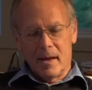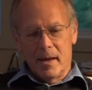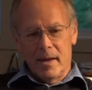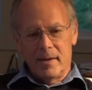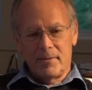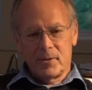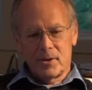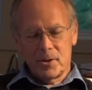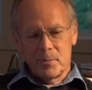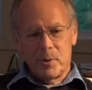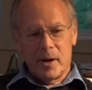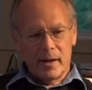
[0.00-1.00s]
if such a
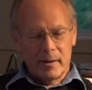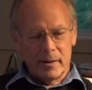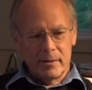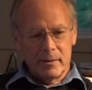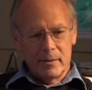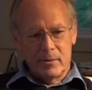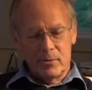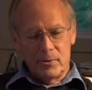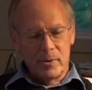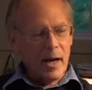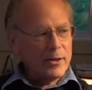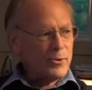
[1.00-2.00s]
pilot who's
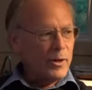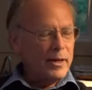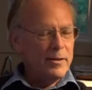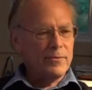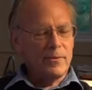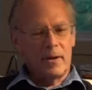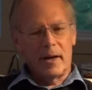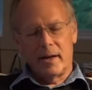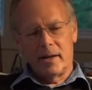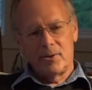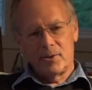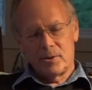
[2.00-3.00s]
not trained to fly on
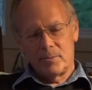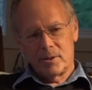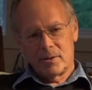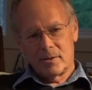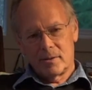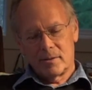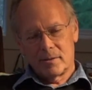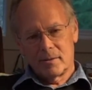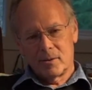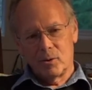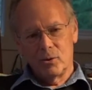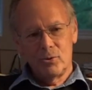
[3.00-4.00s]
instruments
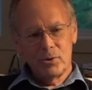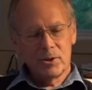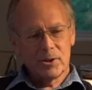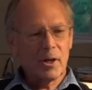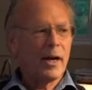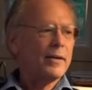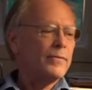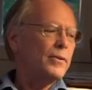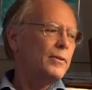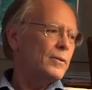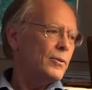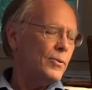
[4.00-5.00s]
loses sight of the
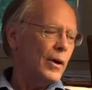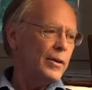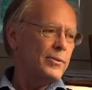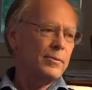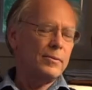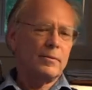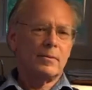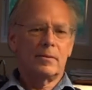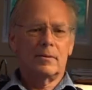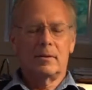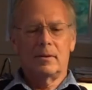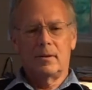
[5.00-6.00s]
horizon
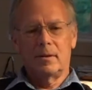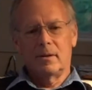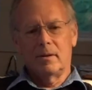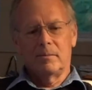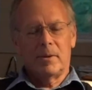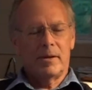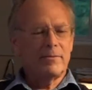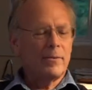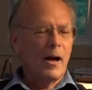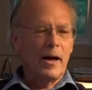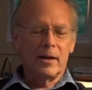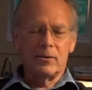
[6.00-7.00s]
by
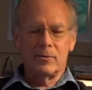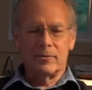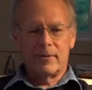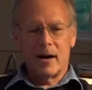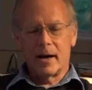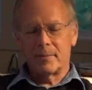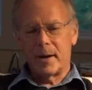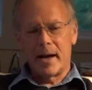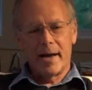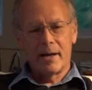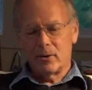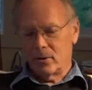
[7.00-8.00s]
flying into a fog
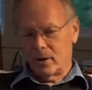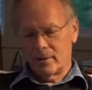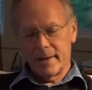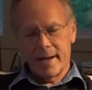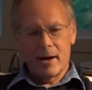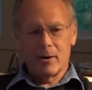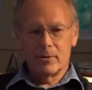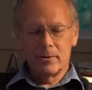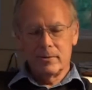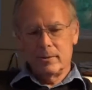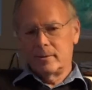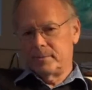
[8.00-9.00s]
bank or a cloud,
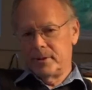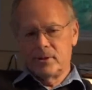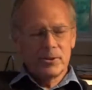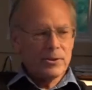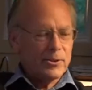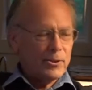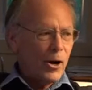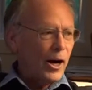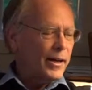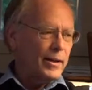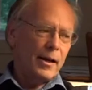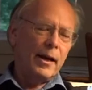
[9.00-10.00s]
or because it's dark
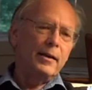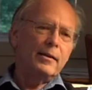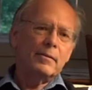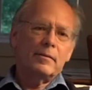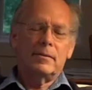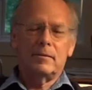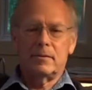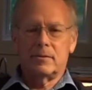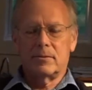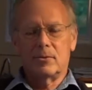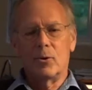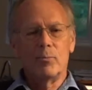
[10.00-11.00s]
at night and there's
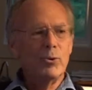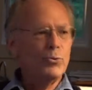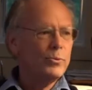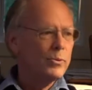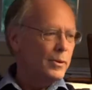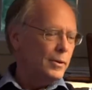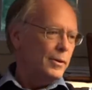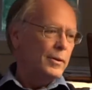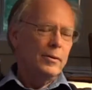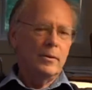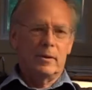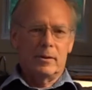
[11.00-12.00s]
no moon,
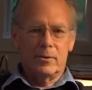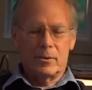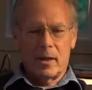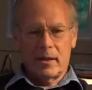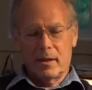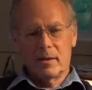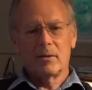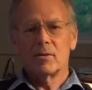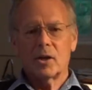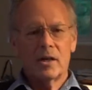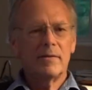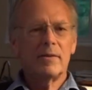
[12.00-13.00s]
and there's nothing to
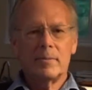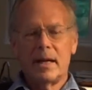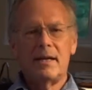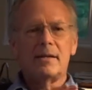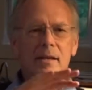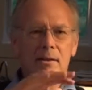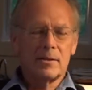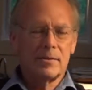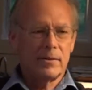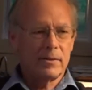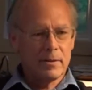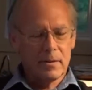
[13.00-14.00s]
give him any sense
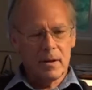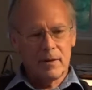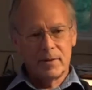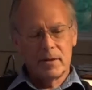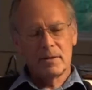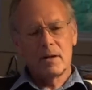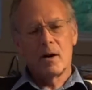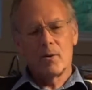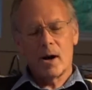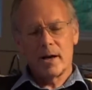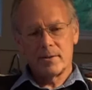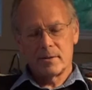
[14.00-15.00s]
of a
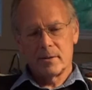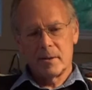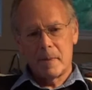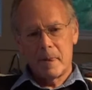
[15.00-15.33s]
horizon,